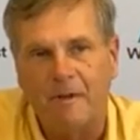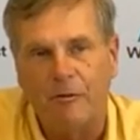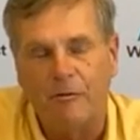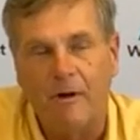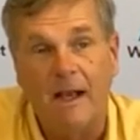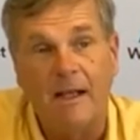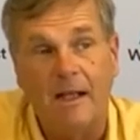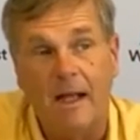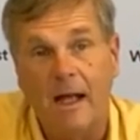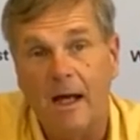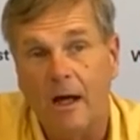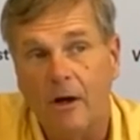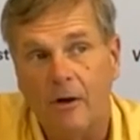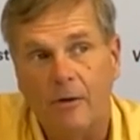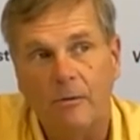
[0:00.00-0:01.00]
right
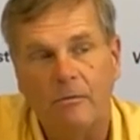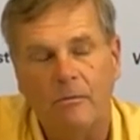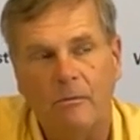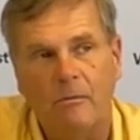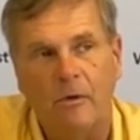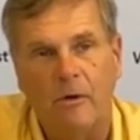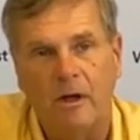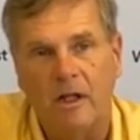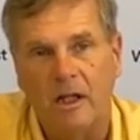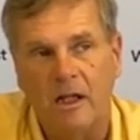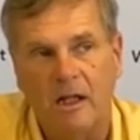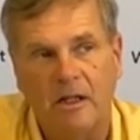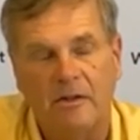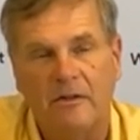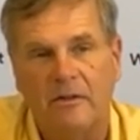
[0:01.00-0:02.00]
now more
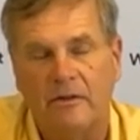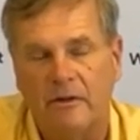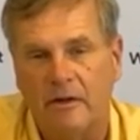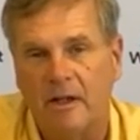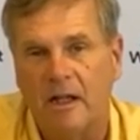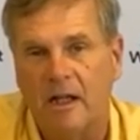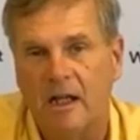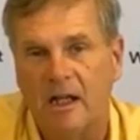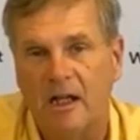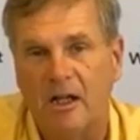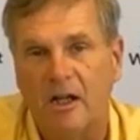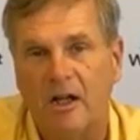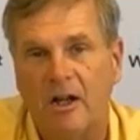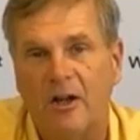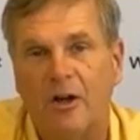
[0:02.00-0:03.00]
kids are
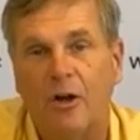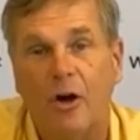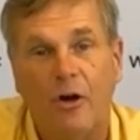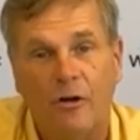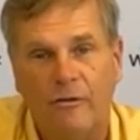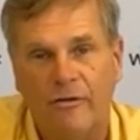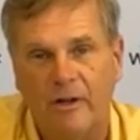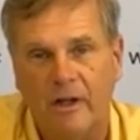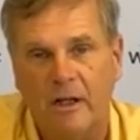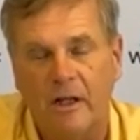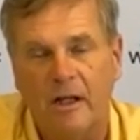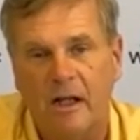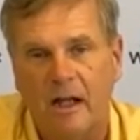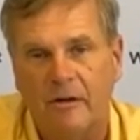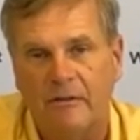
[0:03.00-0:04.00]
getting COVID
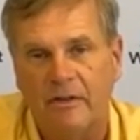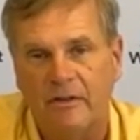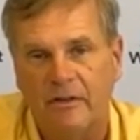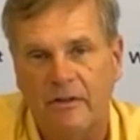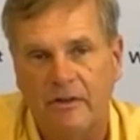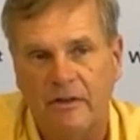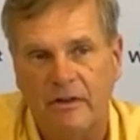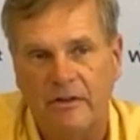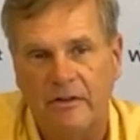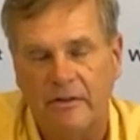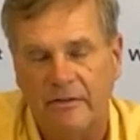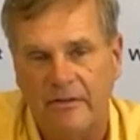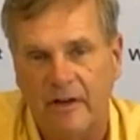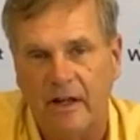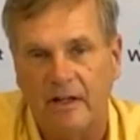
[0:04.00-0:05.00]
and having serious
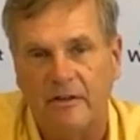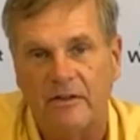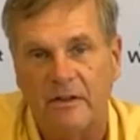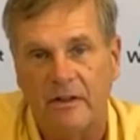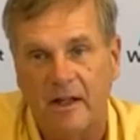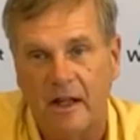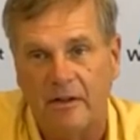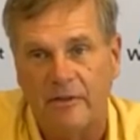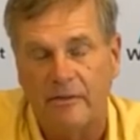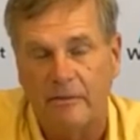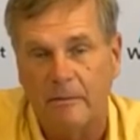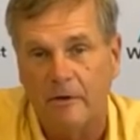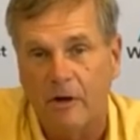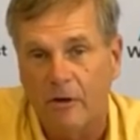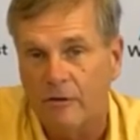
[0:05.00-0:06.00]
effects and deaths
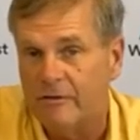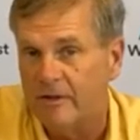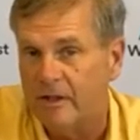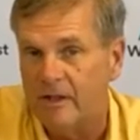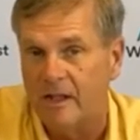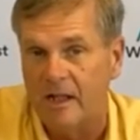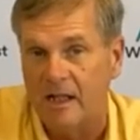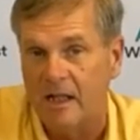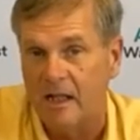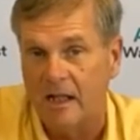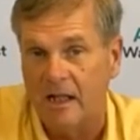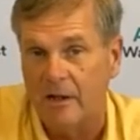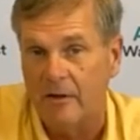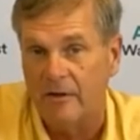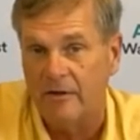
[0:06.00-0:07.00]
from COVID than
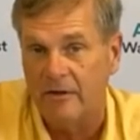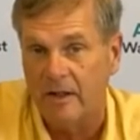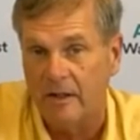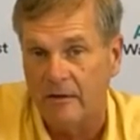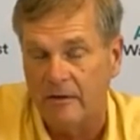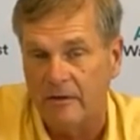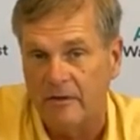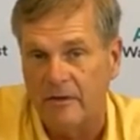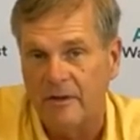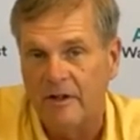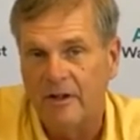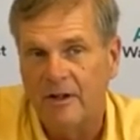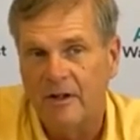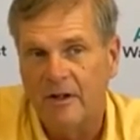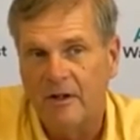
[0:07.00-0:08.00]
any of those others.
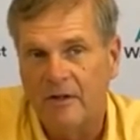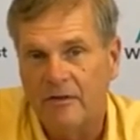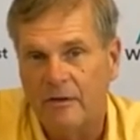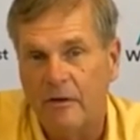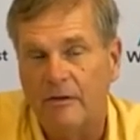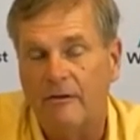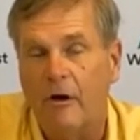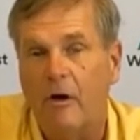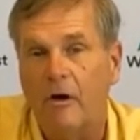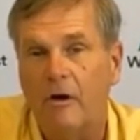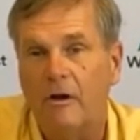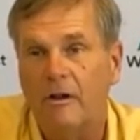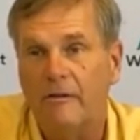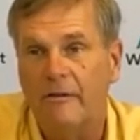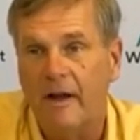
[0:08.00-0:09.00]
So of
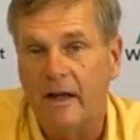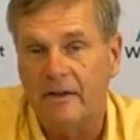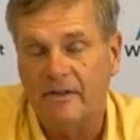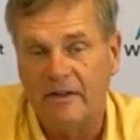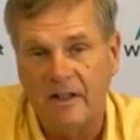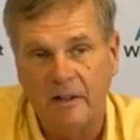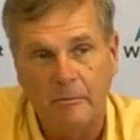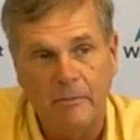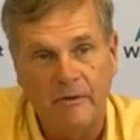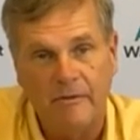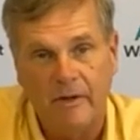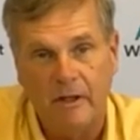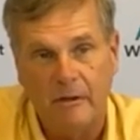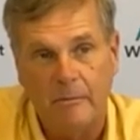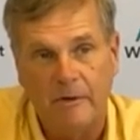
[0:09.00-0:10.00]
all the vaccine
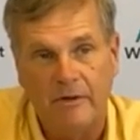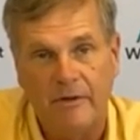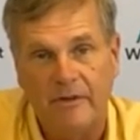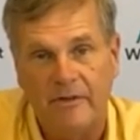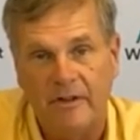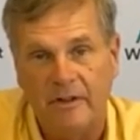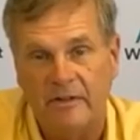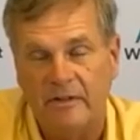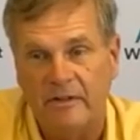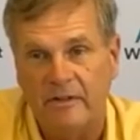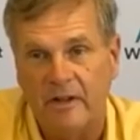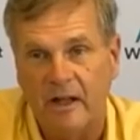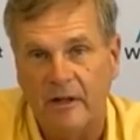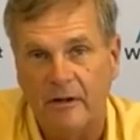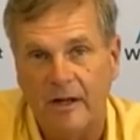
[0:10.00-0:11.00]
preventable diseases
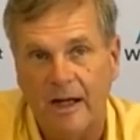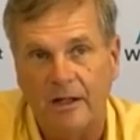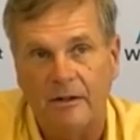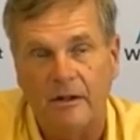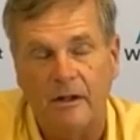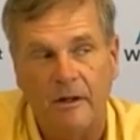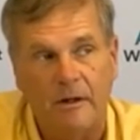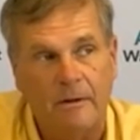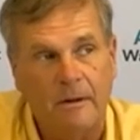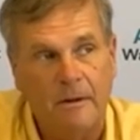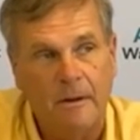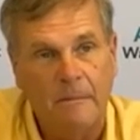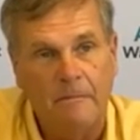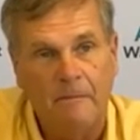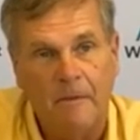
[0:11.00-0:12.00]
that are out there,
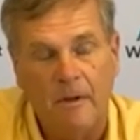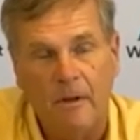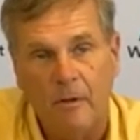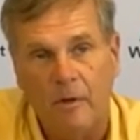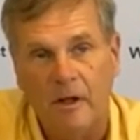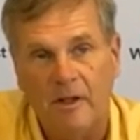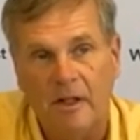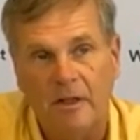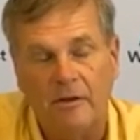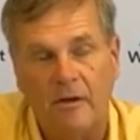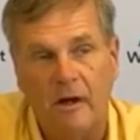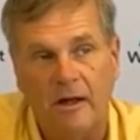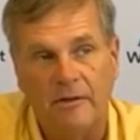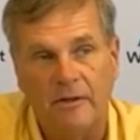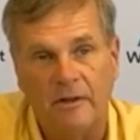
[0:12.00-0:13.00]
the one that's
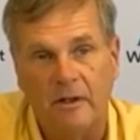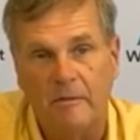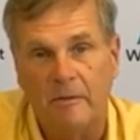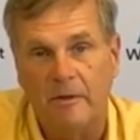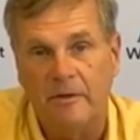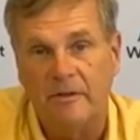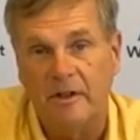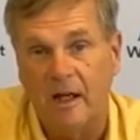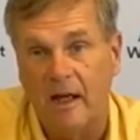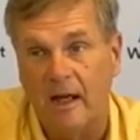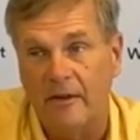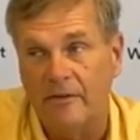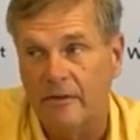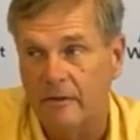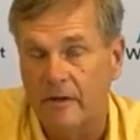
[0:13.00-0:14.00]
causing the most
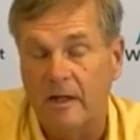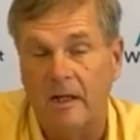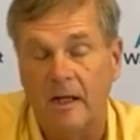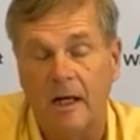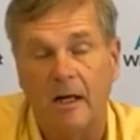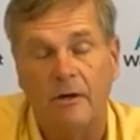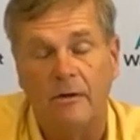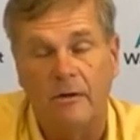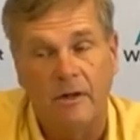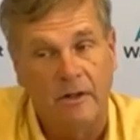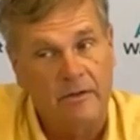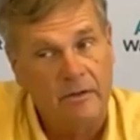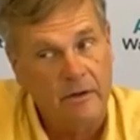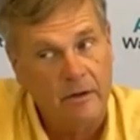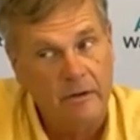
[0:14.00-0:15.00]
deaths right now
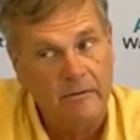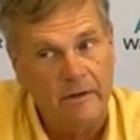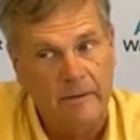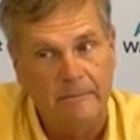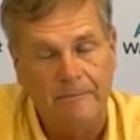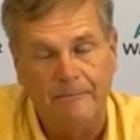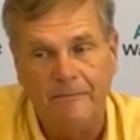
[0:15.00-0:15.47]
is COVID.